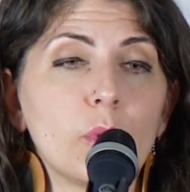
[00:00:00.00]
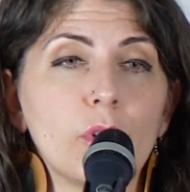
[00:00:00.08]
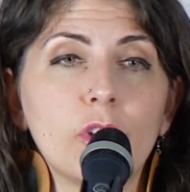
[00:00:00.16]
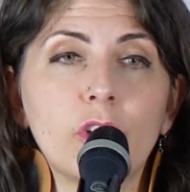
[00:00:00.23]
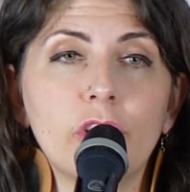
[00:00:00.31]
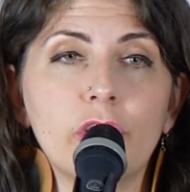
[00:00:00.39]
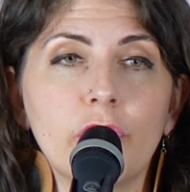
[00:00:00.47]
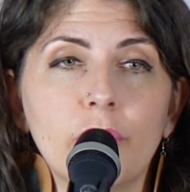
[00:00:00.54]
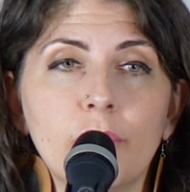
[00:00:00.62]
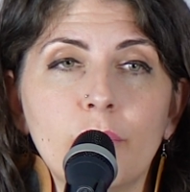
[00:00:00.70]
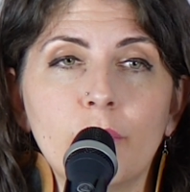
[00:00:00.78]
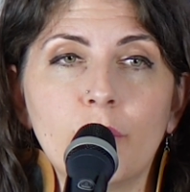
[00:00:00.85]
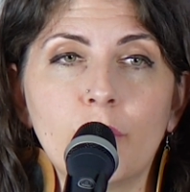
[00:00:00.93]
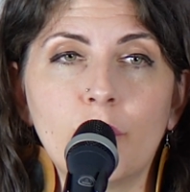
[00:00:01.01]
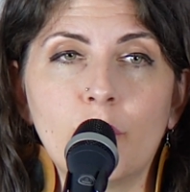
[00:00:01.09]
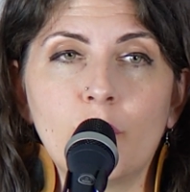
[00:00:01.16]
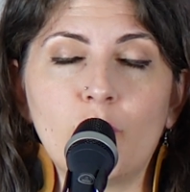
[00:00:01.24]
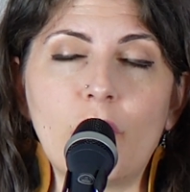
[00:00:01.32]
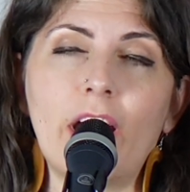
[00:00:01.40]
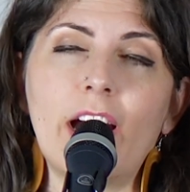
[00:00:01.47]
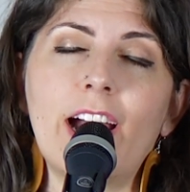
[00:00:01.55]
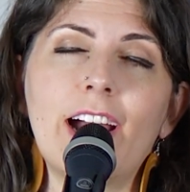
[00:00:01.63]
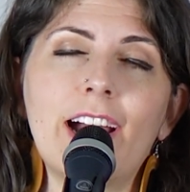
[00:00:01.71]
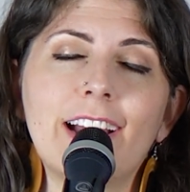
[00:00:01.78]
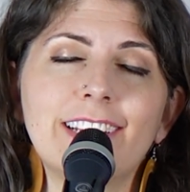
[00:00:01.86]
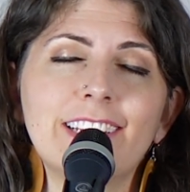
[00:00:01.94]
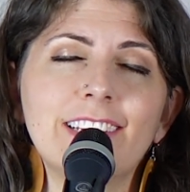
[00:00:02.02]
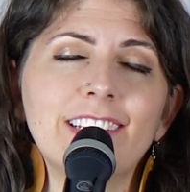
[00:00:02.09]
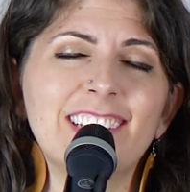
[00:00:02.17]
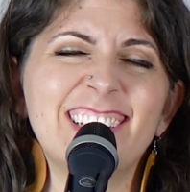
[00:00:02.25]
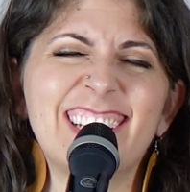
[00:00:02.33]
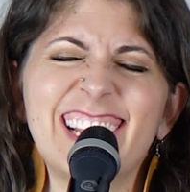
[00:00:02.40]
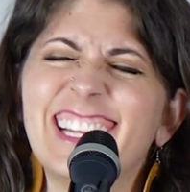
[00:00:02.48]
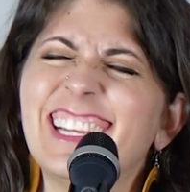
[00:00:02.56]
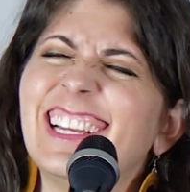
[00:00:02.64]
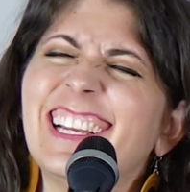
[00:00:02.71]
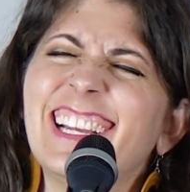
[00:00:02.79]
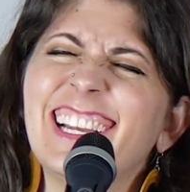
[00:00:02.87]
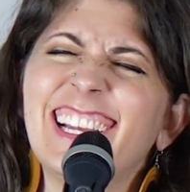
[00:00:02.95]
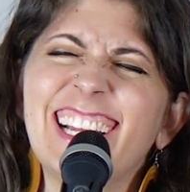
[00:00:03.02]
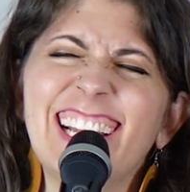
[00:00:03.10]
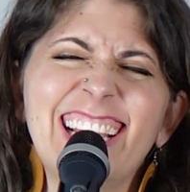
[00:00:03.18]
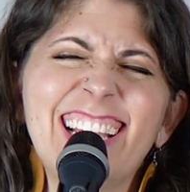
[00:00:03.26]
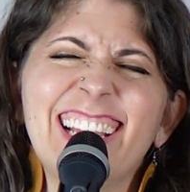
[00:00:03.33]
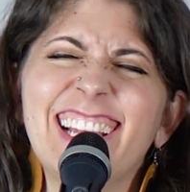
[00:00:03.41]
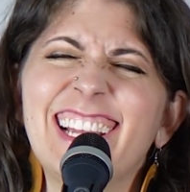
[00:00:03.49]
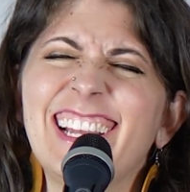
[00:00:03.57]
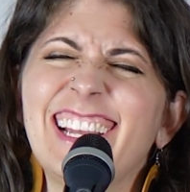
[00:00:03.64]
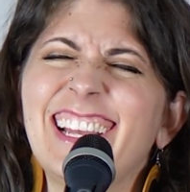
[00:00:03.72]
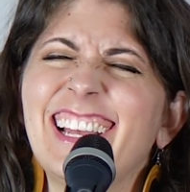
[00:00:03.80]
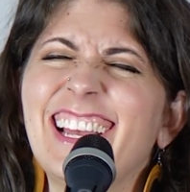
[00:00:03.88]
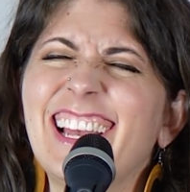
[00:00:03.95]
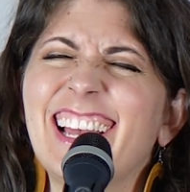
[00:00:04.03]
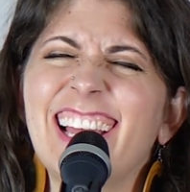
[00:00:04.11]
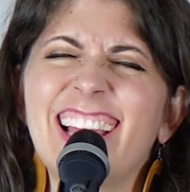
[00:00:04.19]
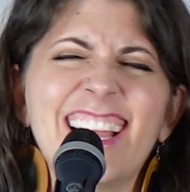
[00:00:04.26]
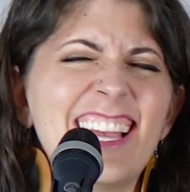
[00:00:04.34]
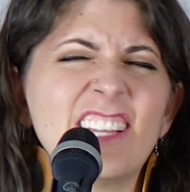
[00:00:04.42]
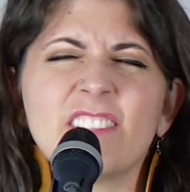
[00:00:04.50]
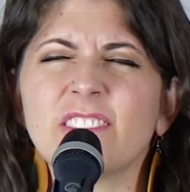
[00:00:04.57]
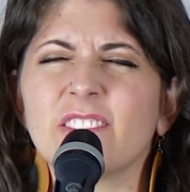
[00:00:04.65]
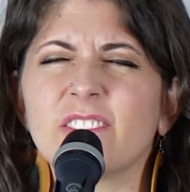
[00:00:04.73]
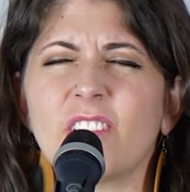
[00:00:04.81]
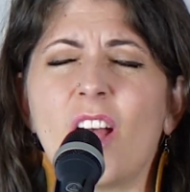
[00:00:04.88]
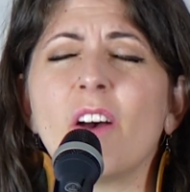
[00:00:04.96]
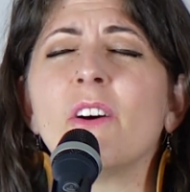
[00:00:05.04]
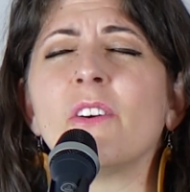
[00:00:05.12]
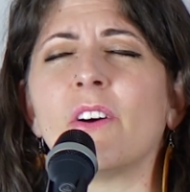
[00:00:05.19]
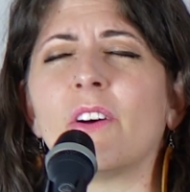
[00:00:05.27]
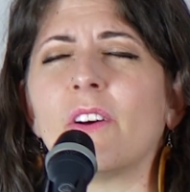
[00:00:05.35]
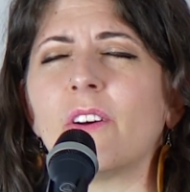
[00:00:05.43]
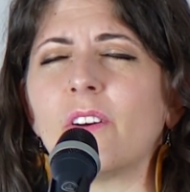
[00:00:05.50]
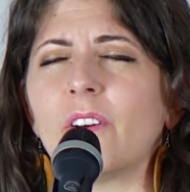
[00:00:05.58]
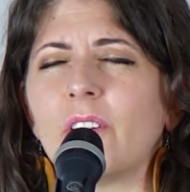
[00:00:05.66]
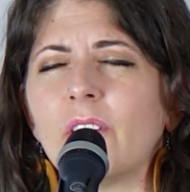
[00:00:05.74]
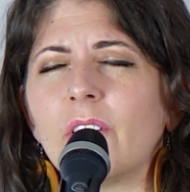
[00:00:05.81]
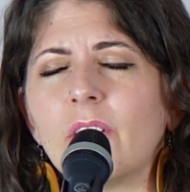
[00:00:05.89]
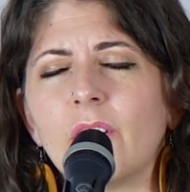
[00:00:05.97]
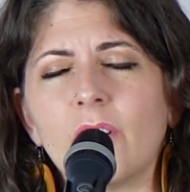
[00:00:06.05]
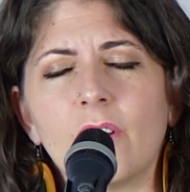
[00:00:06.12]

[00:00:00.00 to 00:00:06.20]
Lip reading: Would you write it in a song?